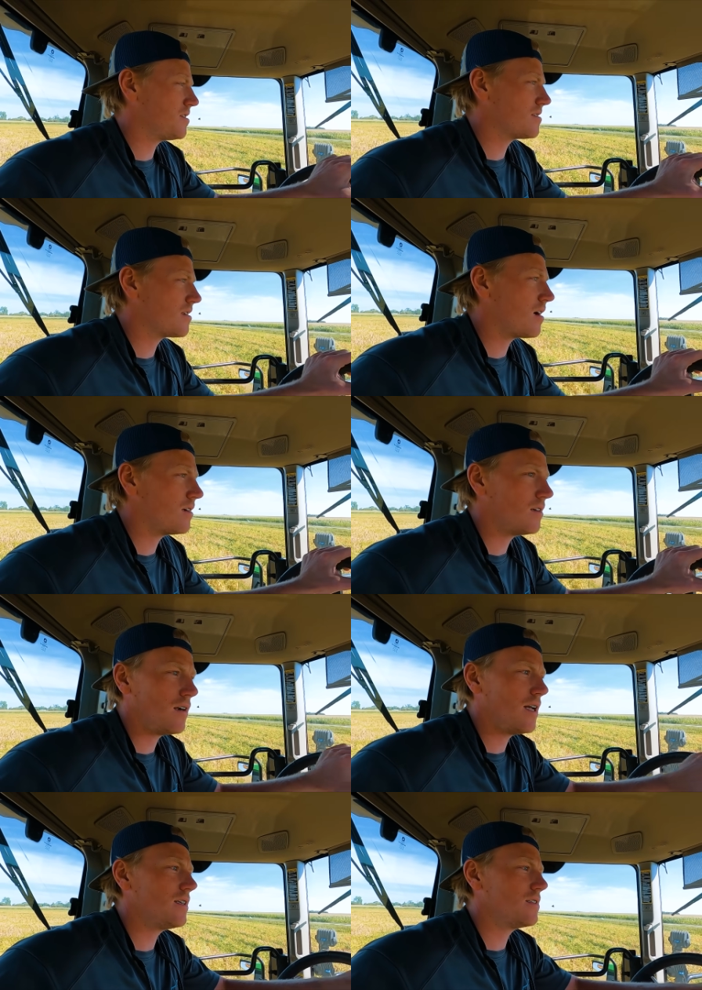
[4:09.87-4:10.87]
You start and
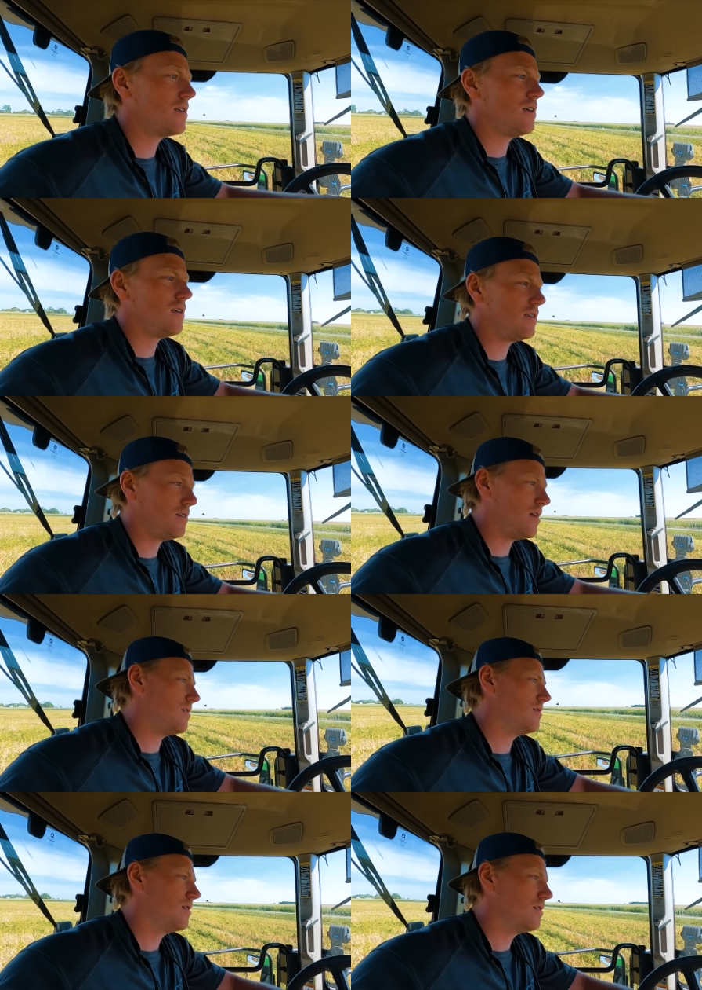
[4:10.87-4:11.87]
they're 18, and
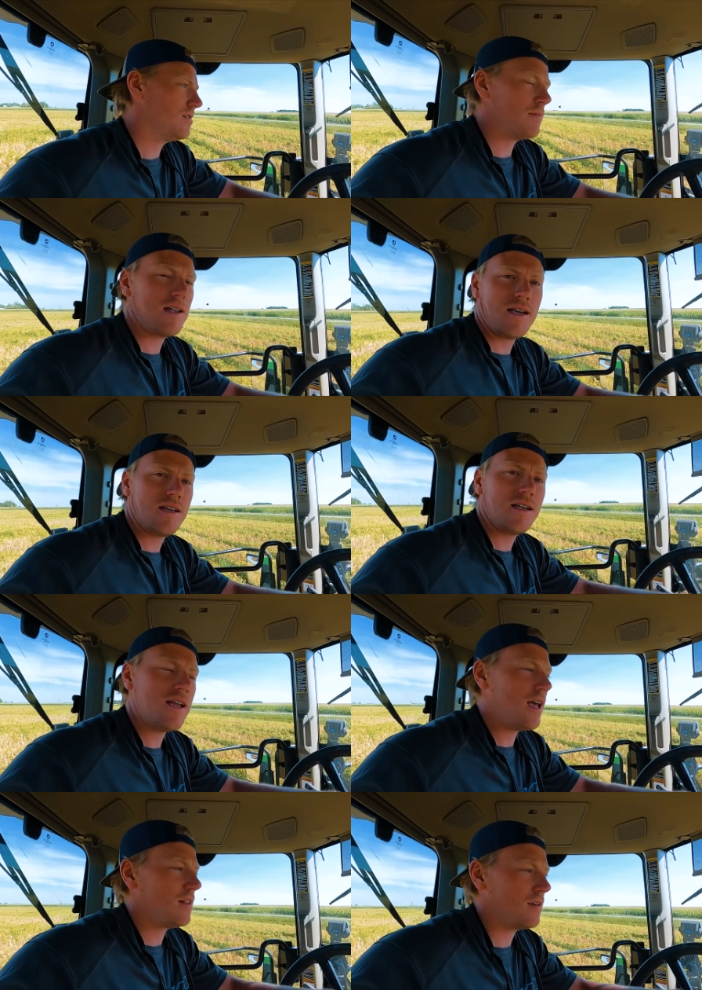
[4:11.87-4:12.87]
then by the end of the
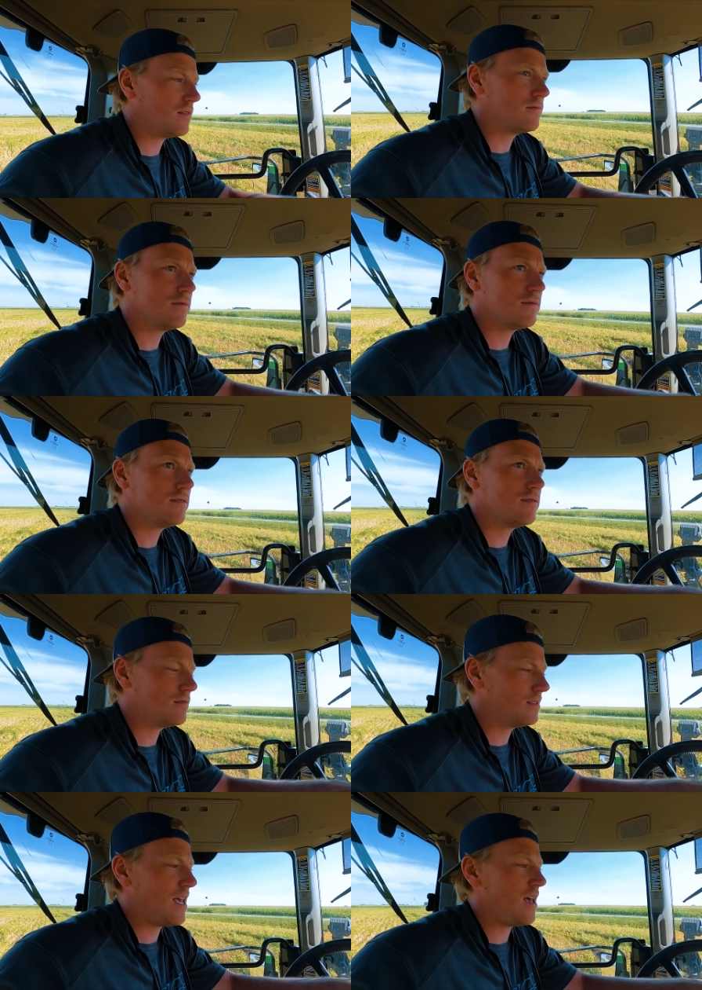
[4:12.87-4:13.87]
day, they're
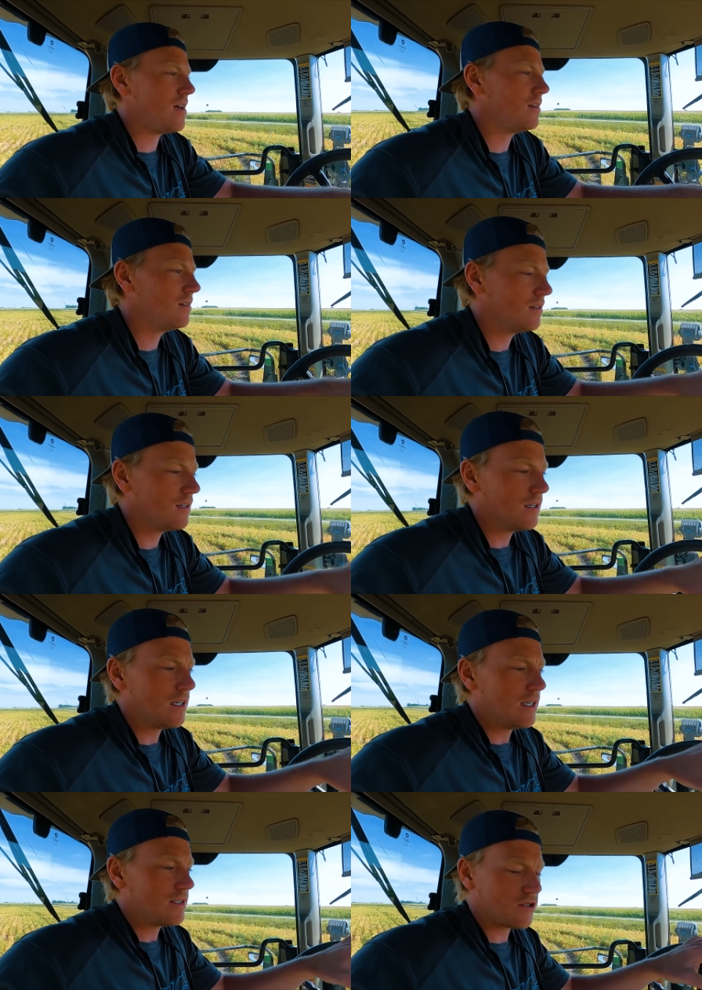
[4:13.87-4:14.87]

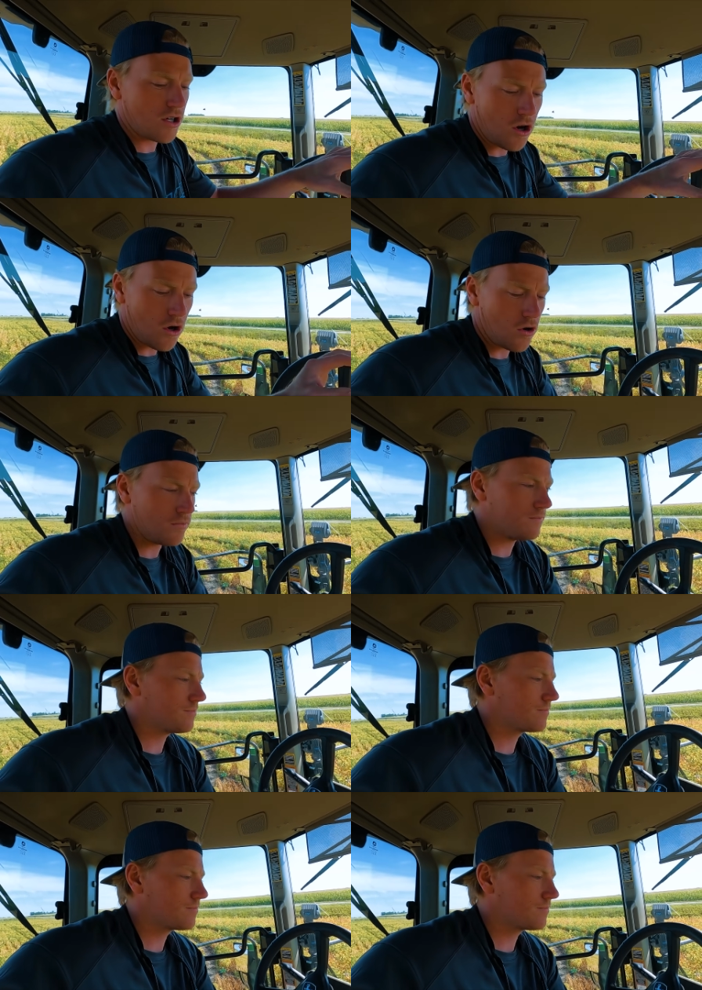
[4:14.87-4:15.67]
10. So